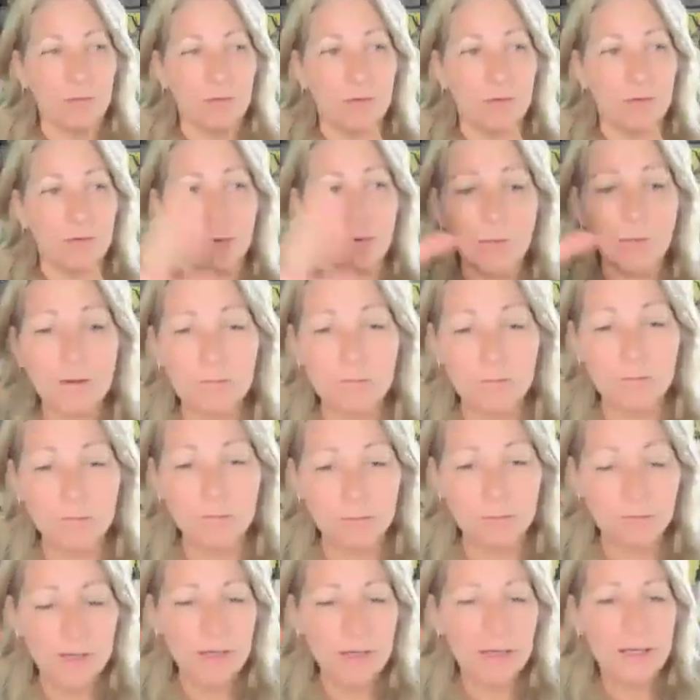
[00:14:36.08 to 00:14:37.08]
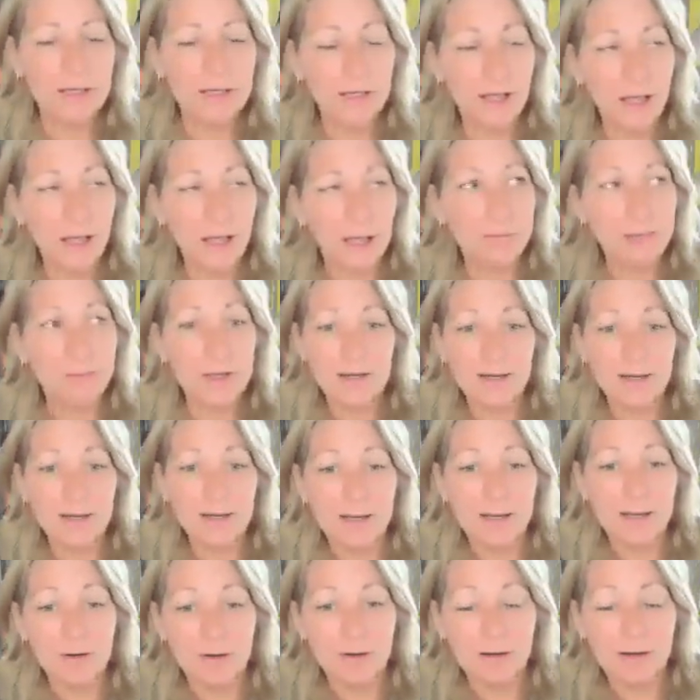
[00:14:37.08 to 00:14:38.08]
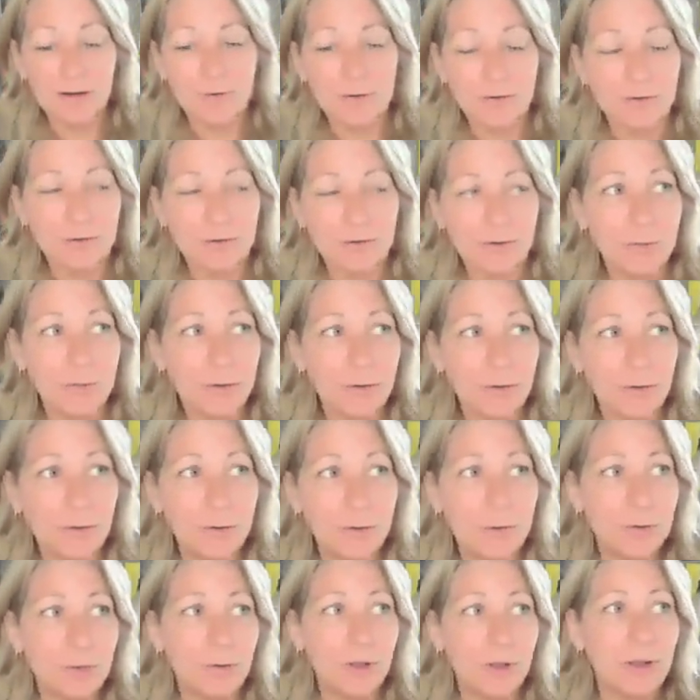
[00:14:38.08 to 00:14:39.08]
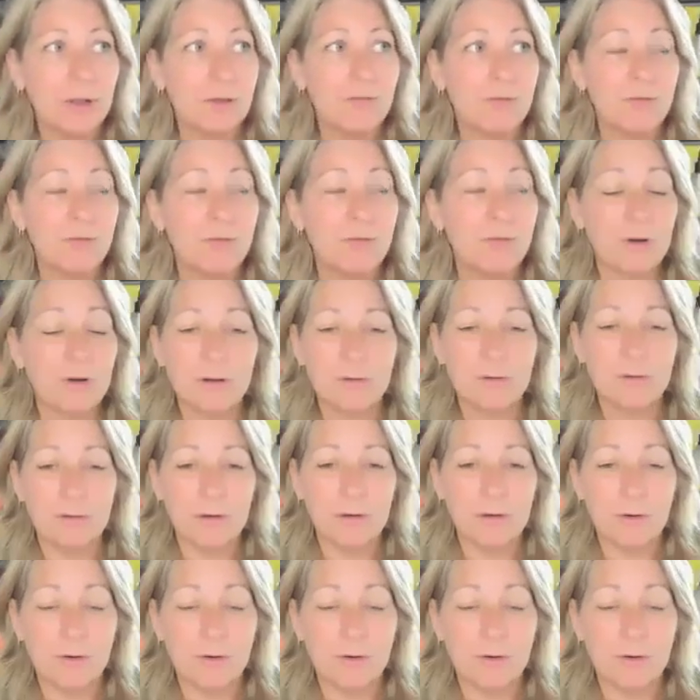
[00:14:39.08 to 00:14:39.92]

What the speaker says: do I really love being in here? And if you're someone who's very,